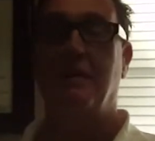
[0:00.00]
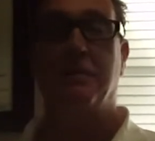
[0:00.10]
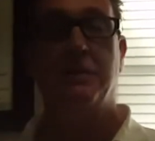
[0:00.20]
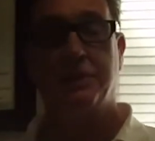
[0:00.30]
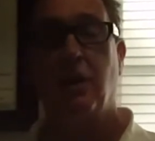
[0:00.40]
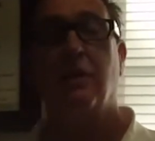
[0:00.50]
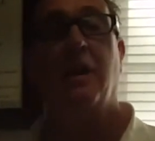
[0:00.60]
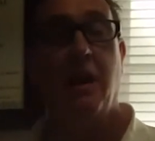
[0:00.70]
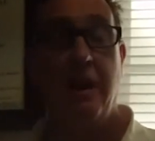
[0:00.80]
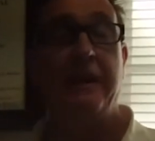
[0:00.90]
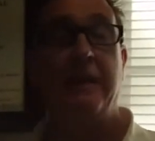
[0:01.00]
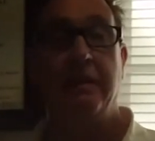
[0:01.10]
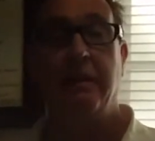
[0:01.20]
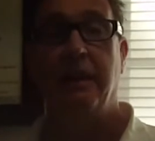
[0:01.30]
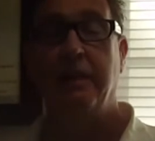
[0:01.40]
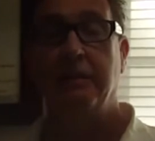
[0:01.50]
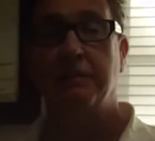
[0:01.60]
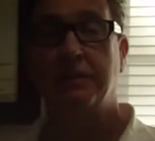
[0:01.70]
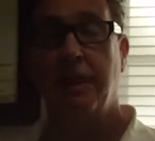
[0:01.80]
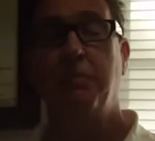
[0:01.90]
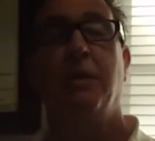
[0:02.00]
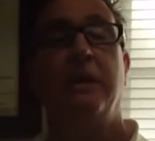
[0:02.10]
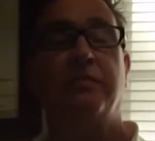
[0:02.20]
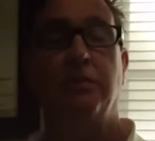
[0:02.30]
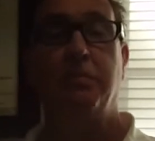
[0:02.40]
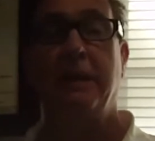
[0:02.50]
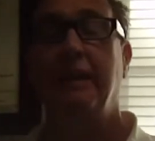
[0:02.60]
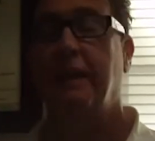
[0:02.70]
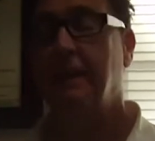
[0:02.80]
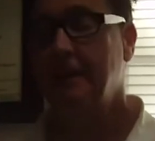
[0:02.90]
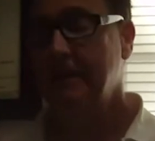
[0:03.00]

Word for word: uh, start clotting and, and stop blood from bleeding.